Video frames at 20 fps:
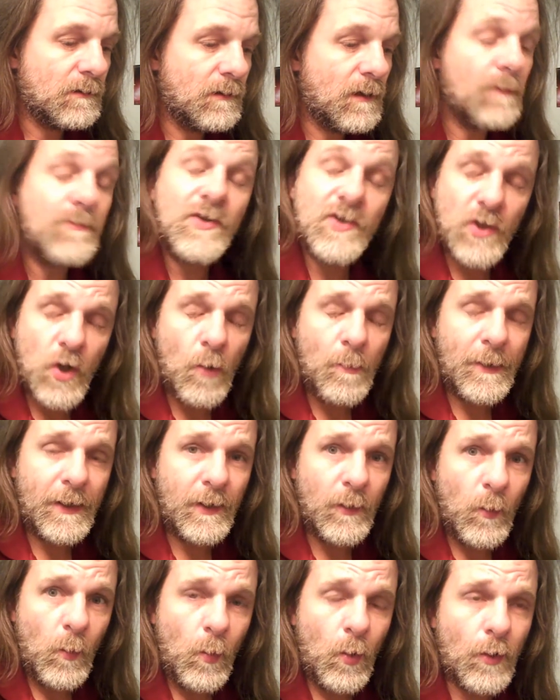I'm just hoping
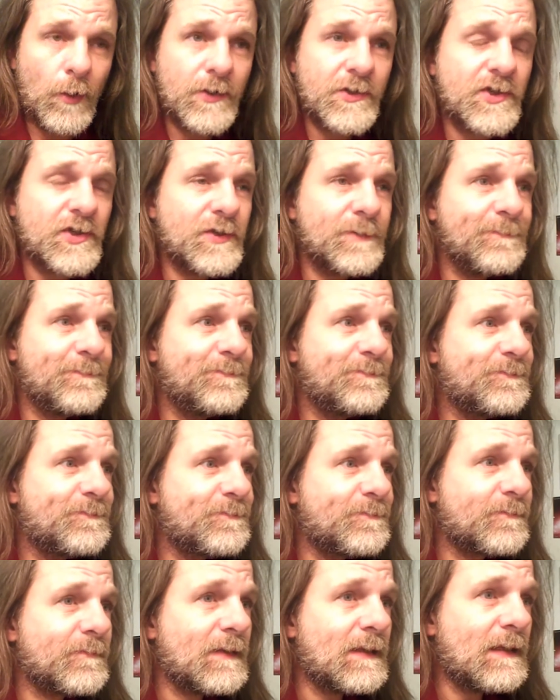it works.
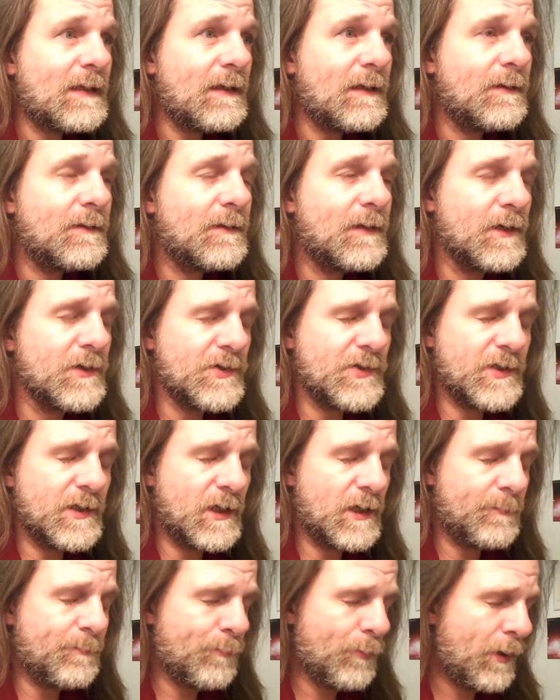There's
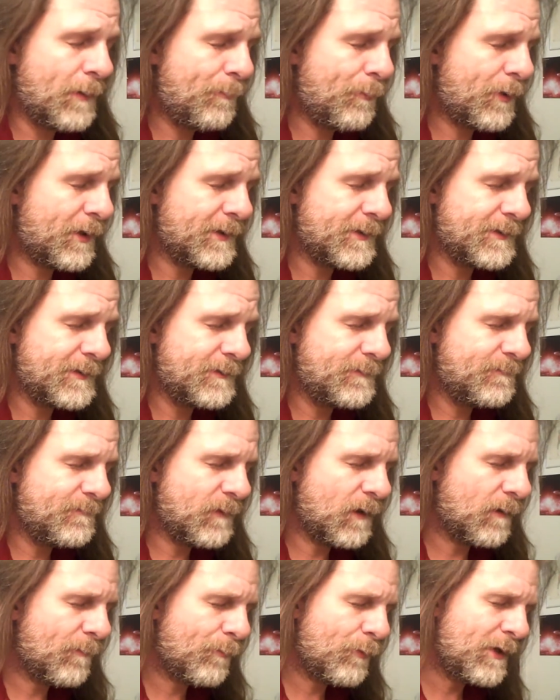a pre-printed
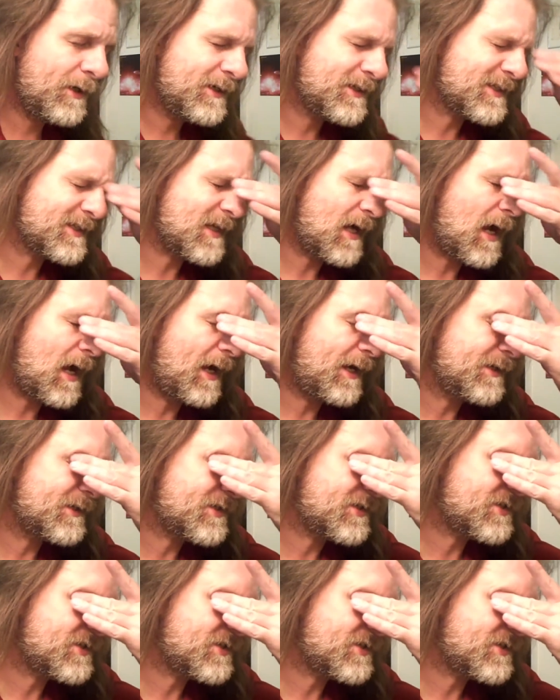or pre-designed